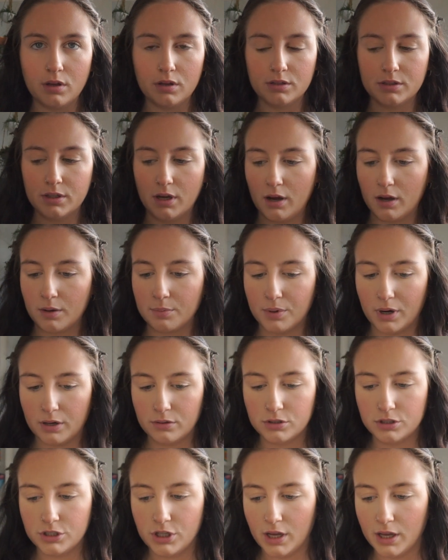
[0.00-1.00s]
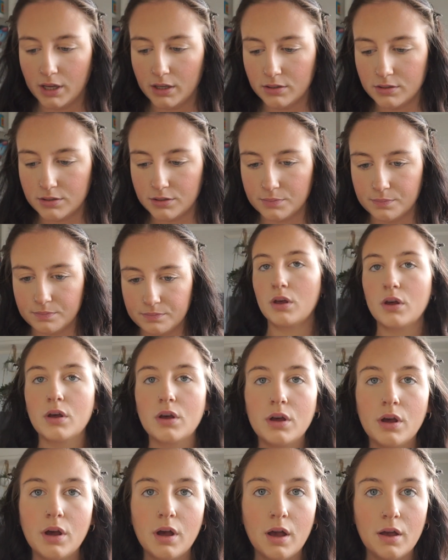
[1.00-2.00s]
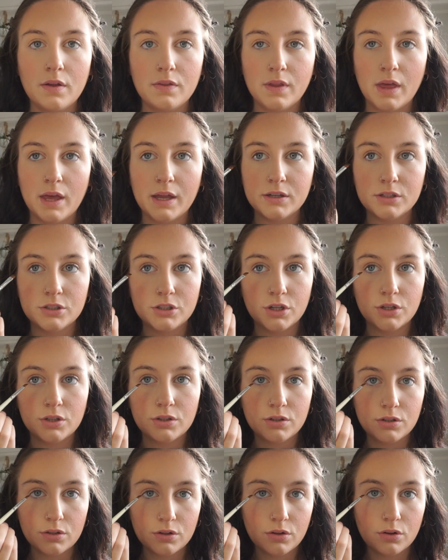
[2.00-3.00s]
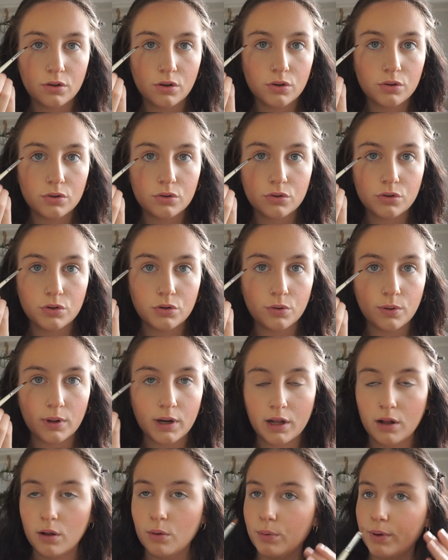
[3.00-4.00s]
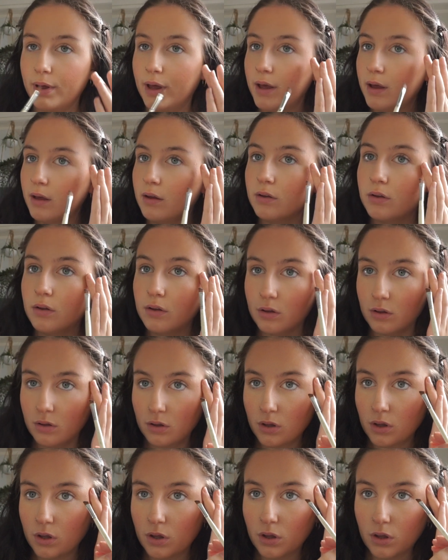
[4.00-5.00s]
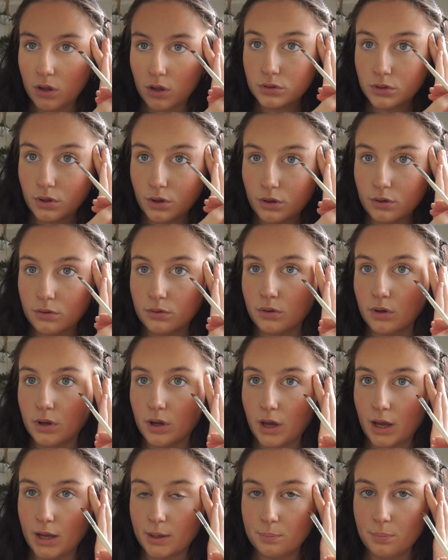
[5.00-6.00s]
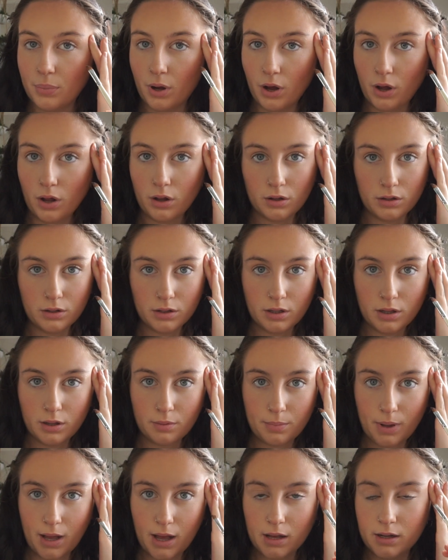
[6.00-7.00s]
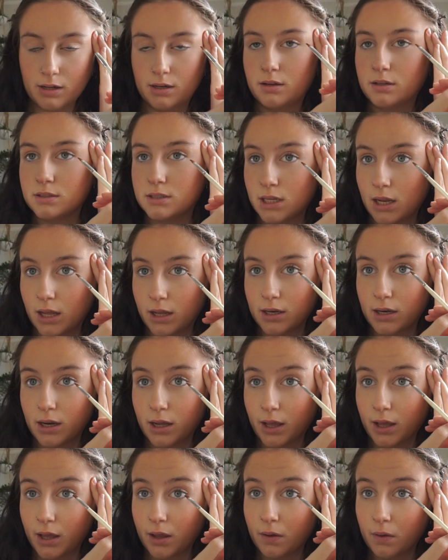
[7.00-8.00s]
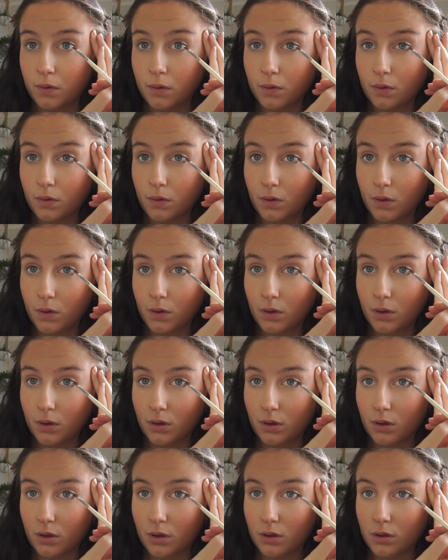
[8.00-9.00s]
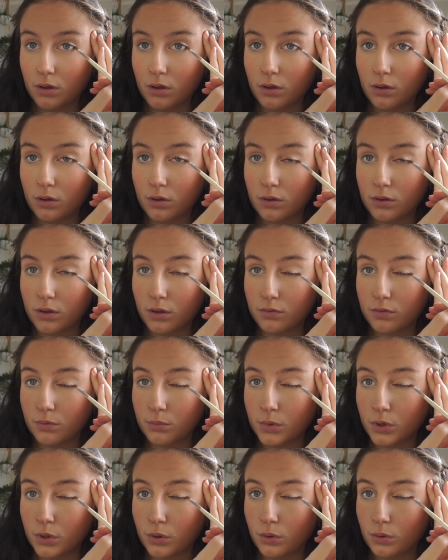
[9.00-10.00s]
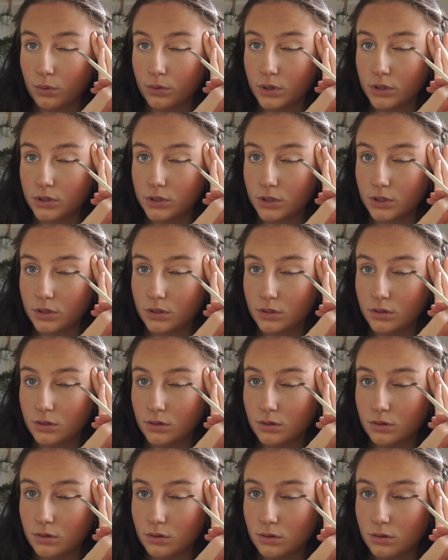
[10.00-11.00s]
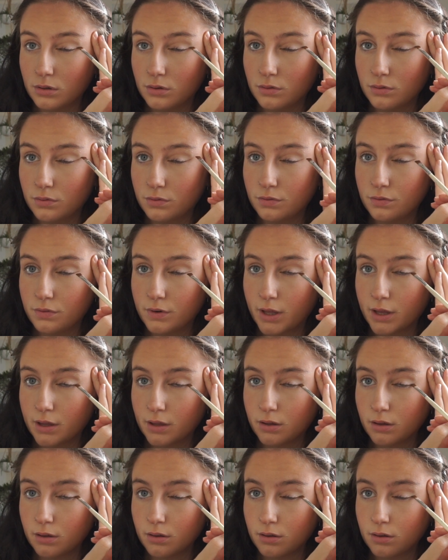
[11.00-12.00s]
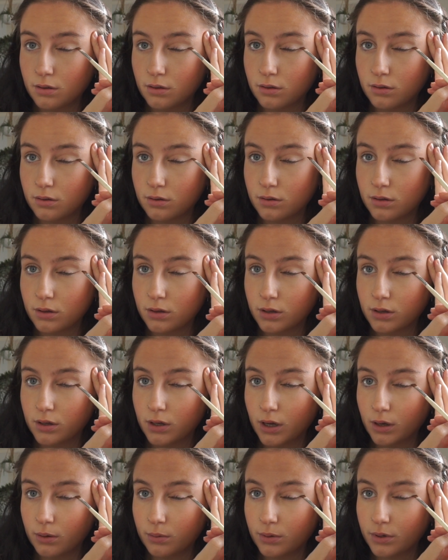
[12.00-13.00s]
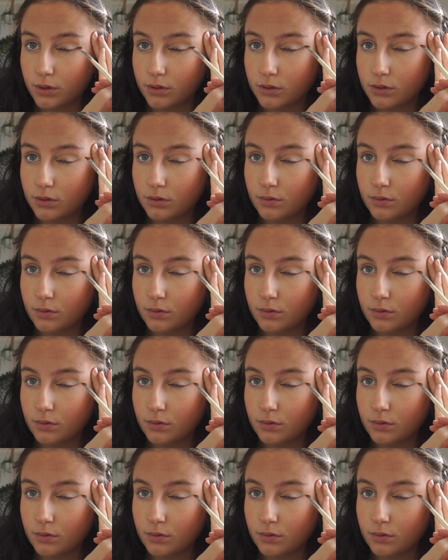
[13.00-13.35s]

dark brown shades and then just do a little wing. So I pull back slightly and then from the corner just flick outwards